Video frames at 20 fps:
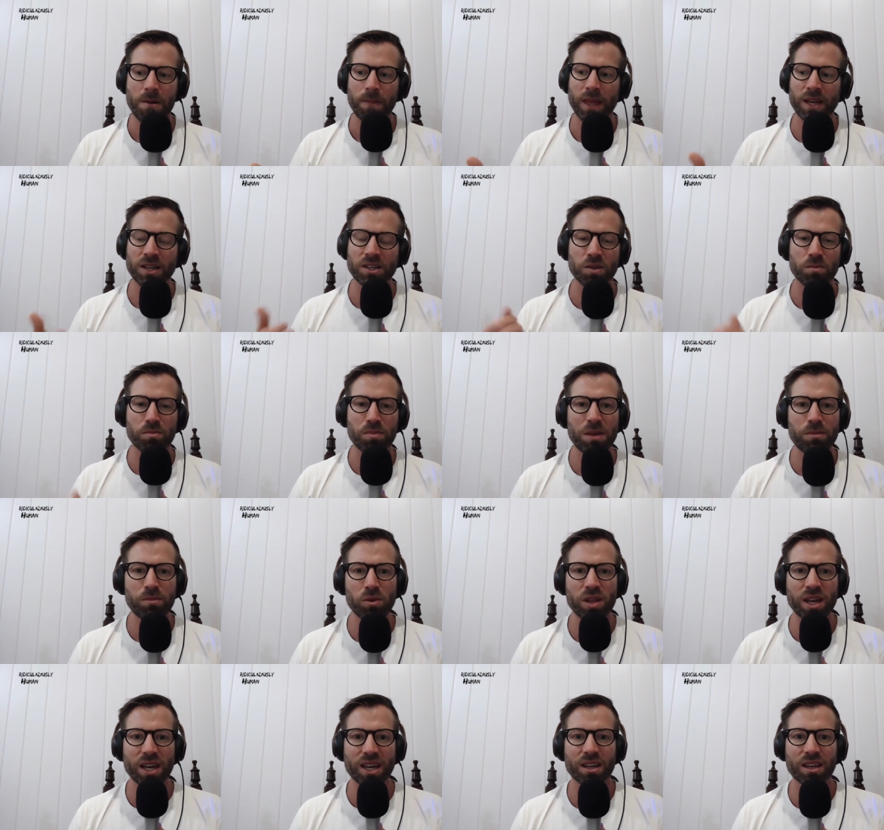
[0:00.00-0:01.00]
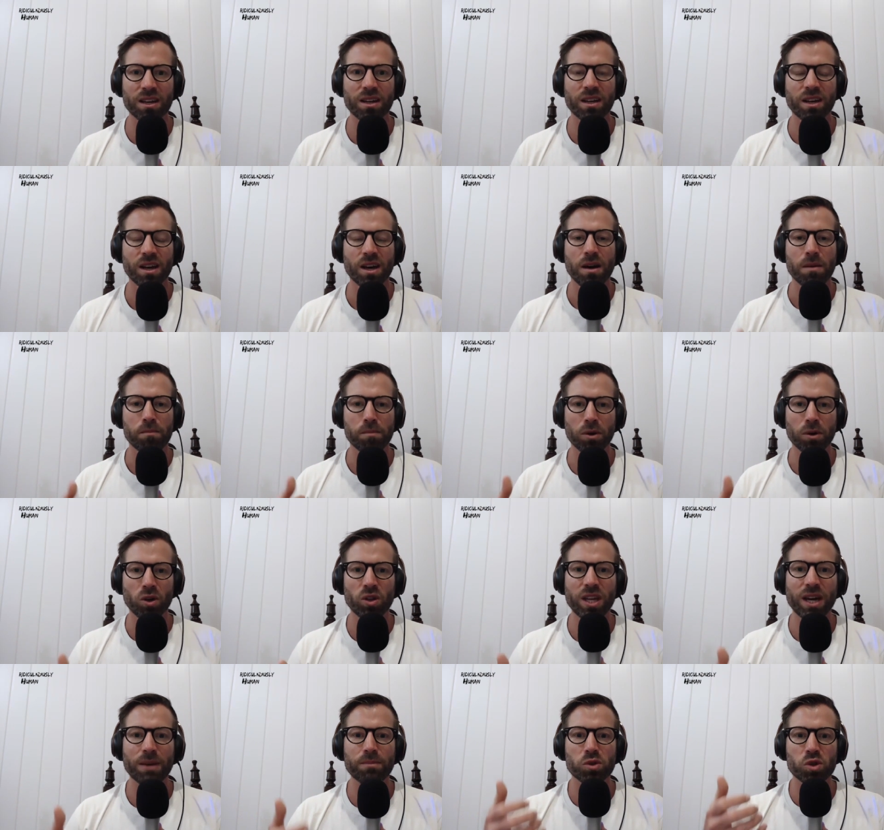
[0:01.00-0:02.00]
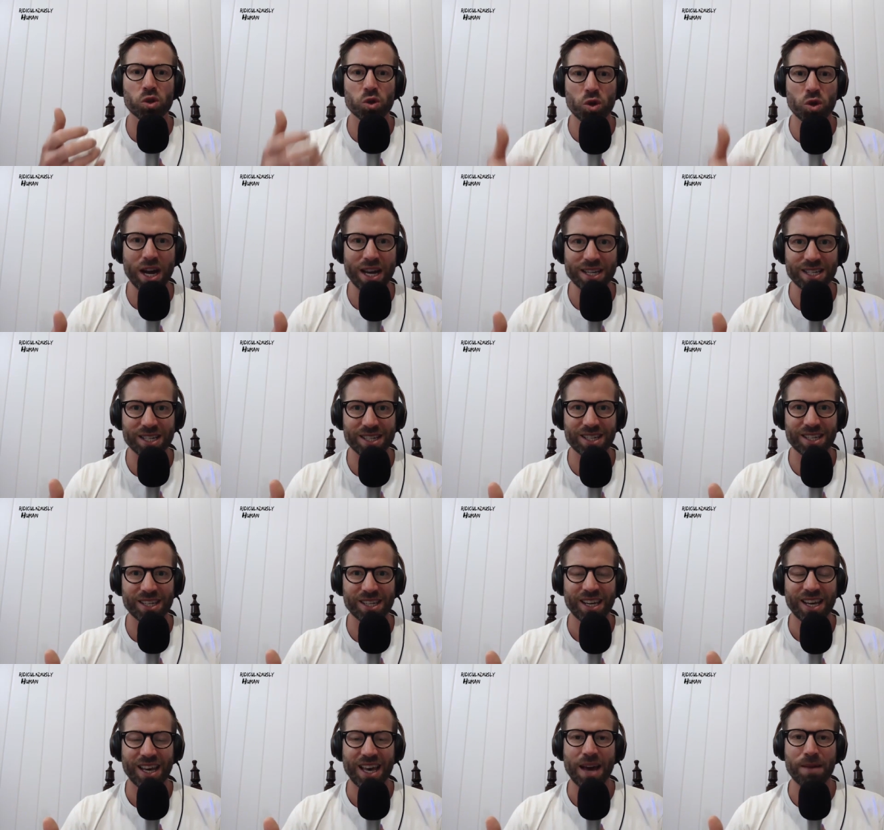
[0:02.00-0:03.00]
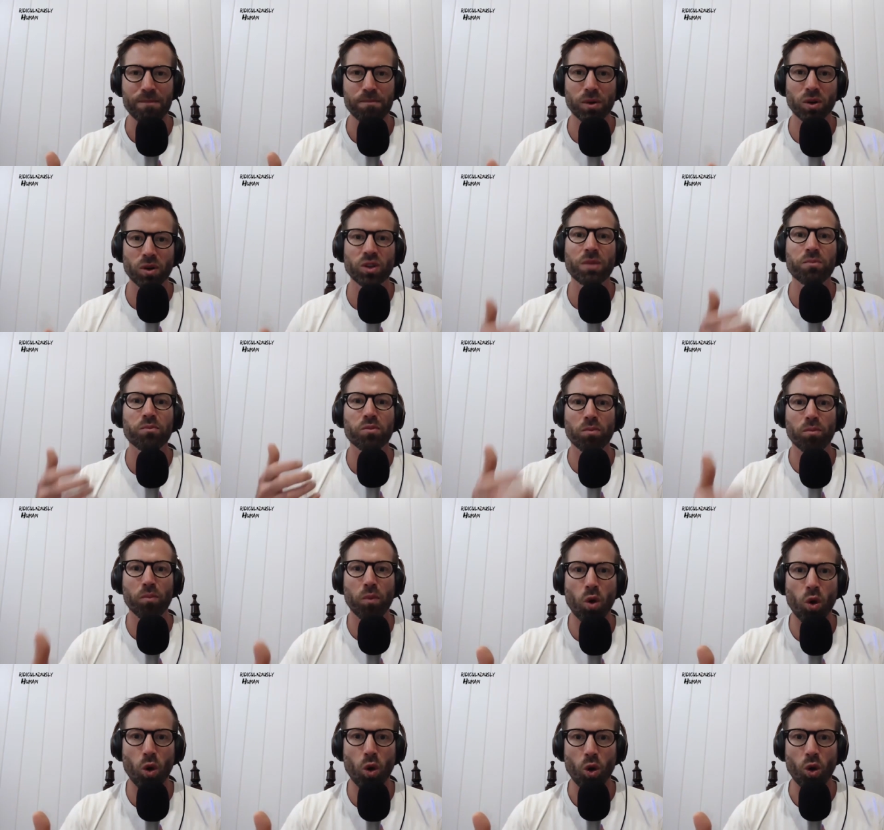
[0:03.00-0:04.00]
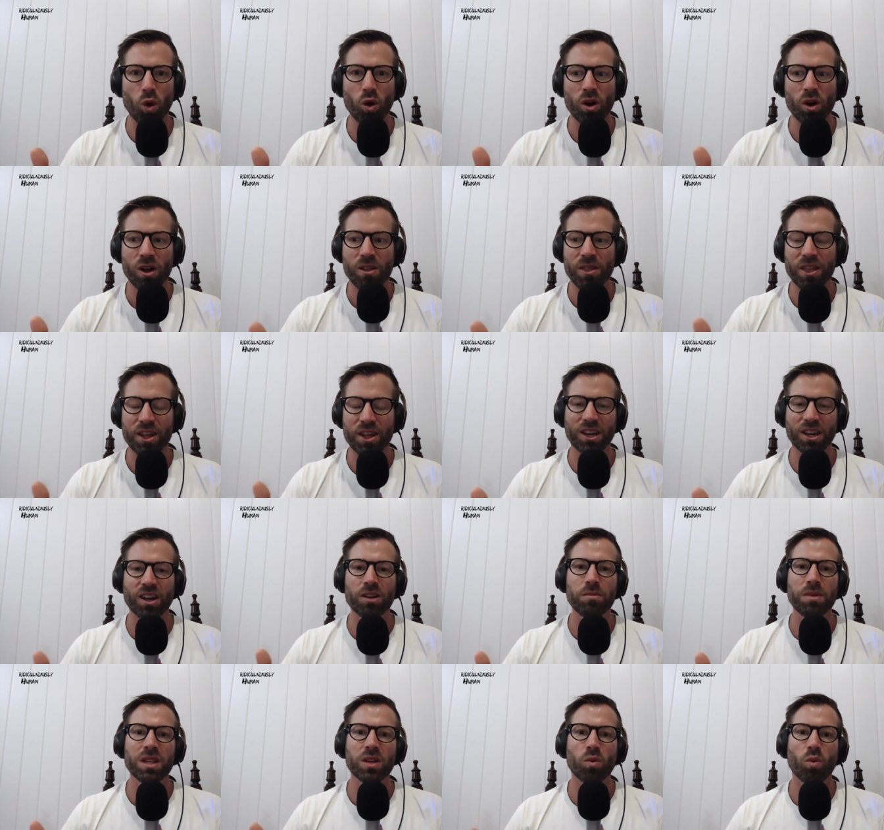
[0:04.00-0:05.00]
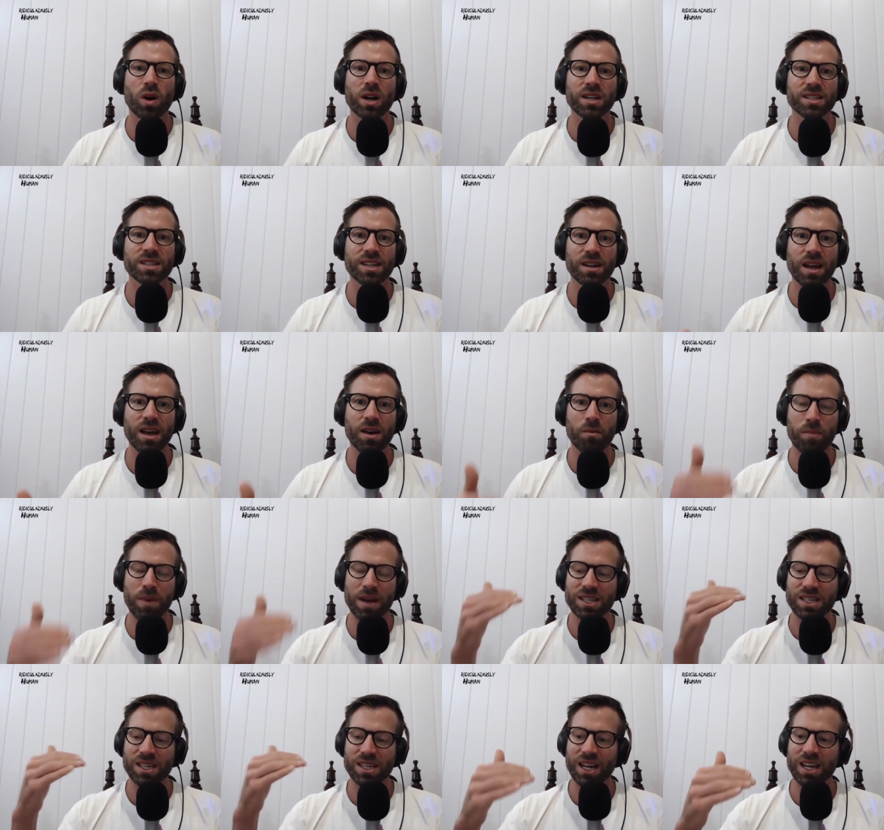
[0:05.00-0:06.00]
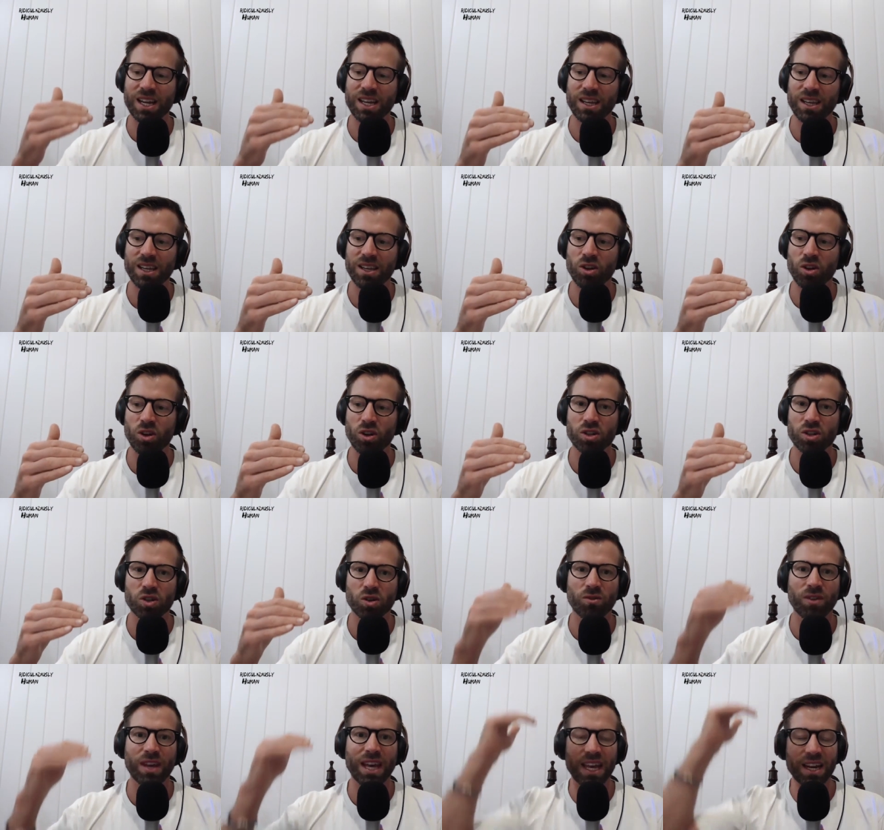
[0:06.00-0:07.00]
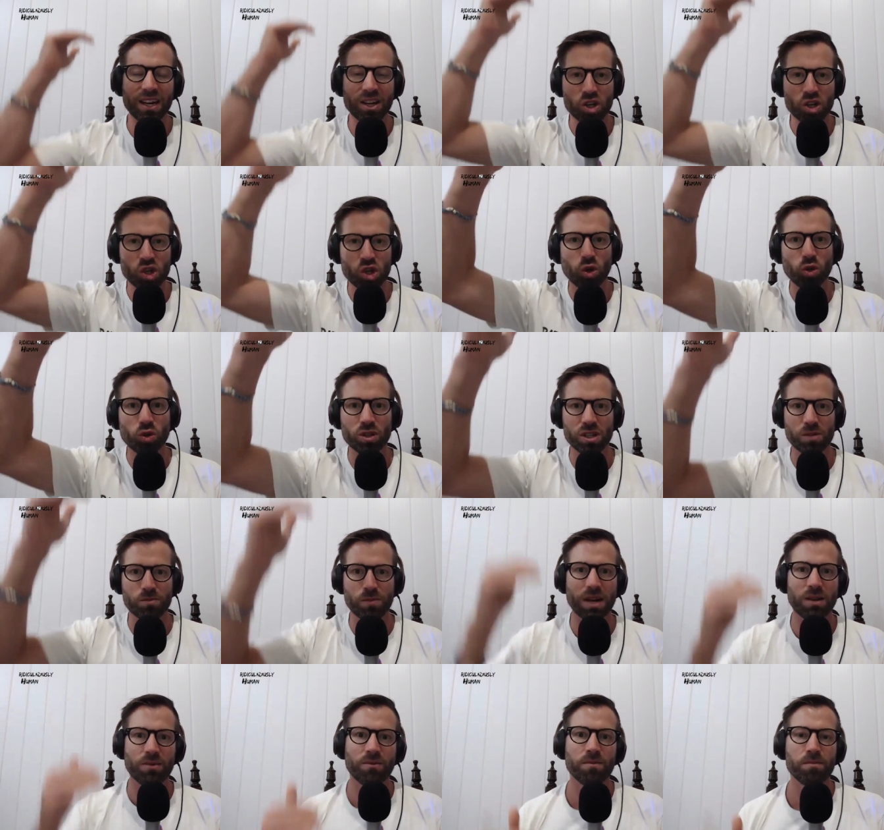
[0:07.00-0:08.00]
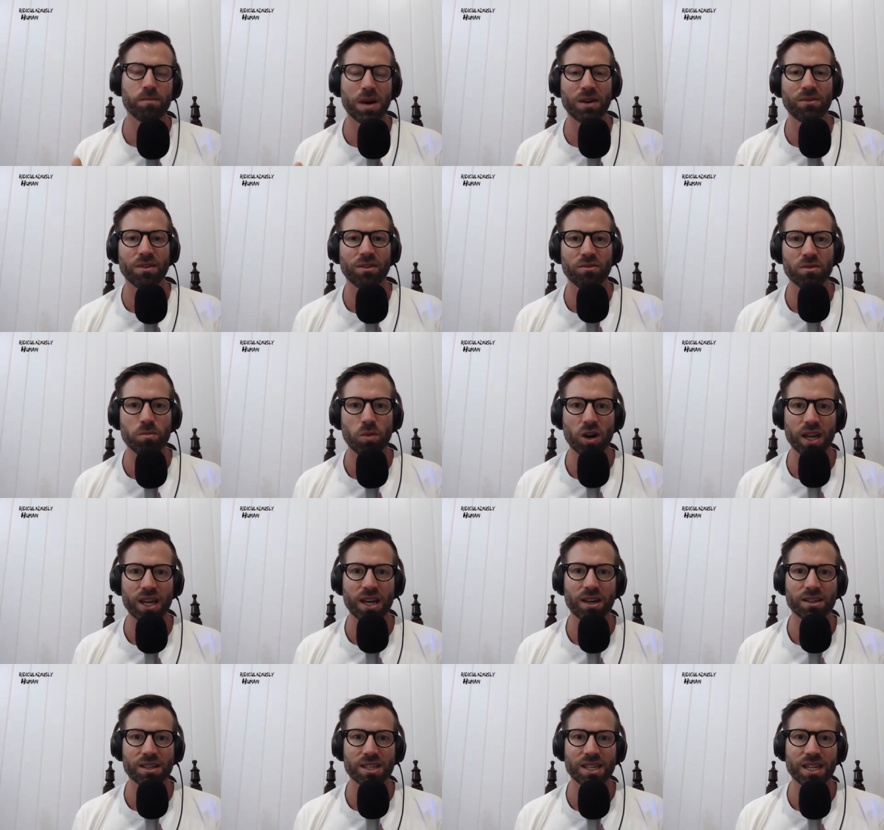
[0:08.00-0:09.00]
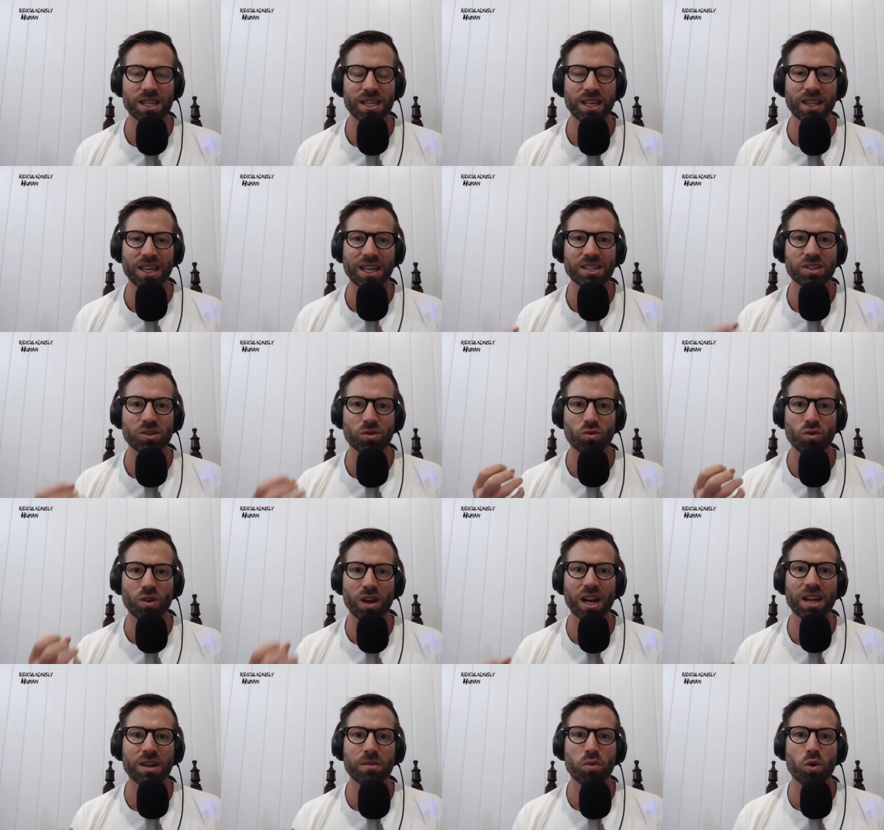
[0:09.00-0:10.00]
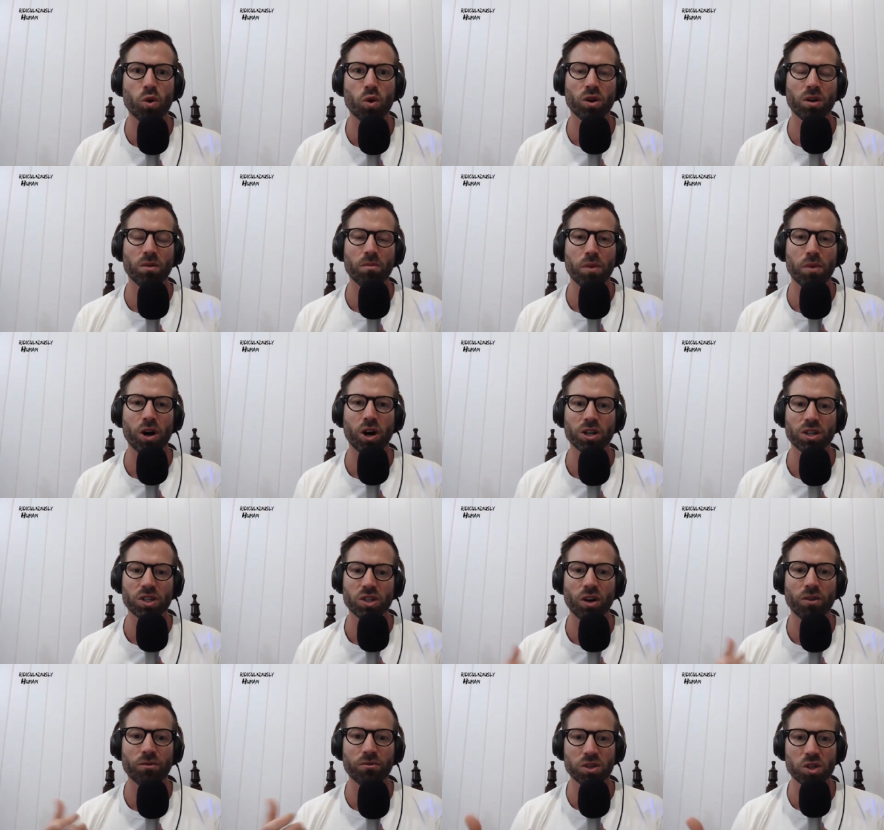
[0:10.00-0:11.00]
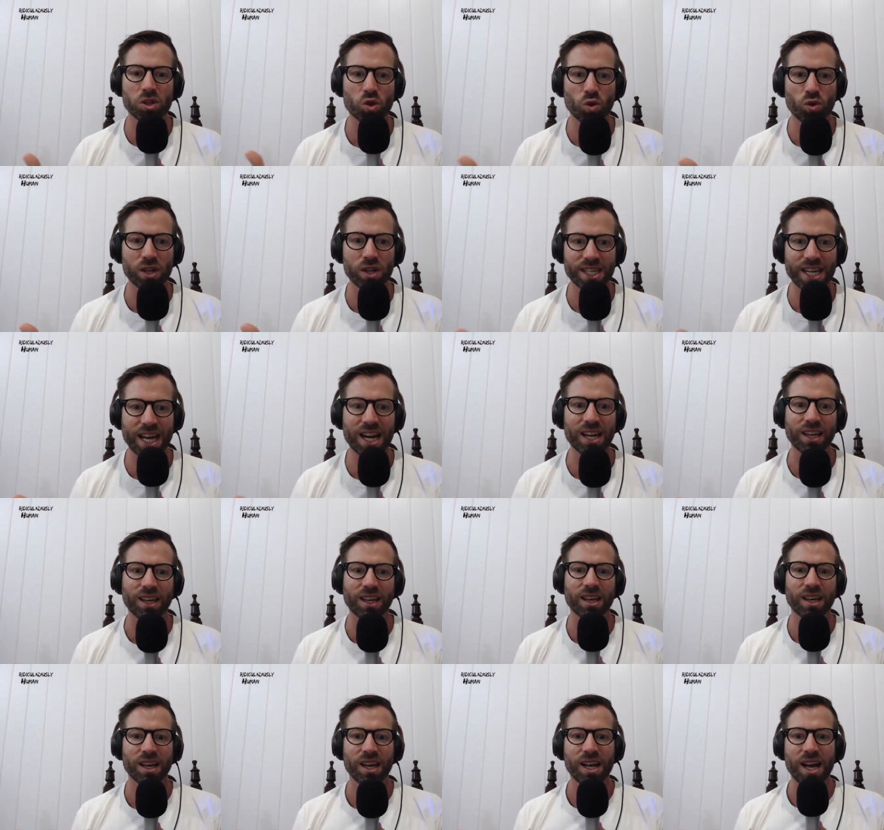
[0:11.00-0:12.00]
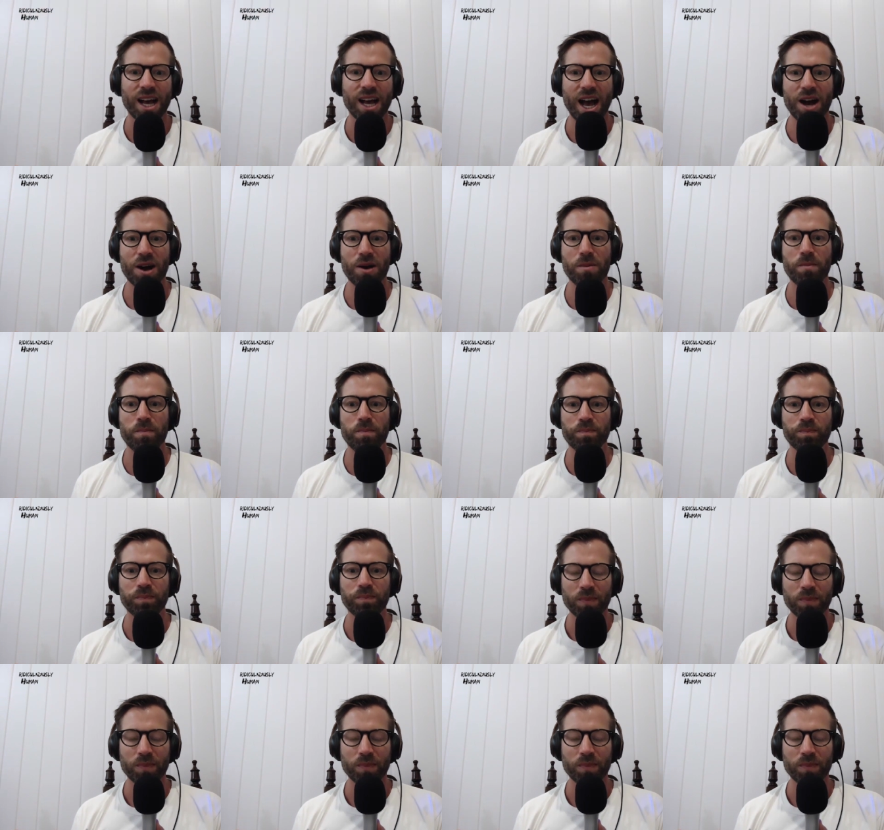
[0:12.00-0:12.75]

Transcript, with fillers: it's the people that can build up trust and build up rapport that are going to be the ones that are basically you know sort of head and shoulders above, above everybody else and i think that's a really important part of the storytelling um,